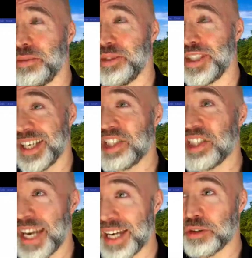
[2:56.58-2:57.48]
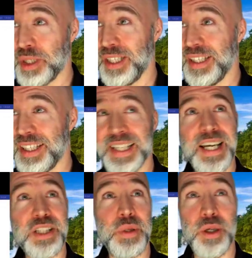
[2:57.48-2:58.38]
communication, as we
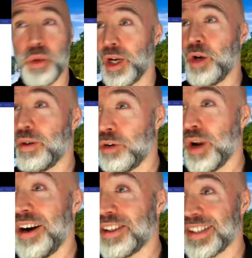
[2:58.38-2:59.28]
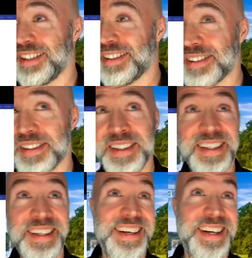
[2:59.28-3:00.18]
all know. We're all artists
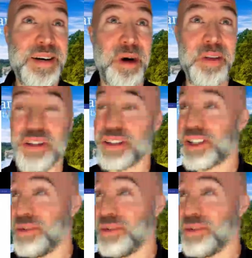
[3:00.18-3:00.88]
on the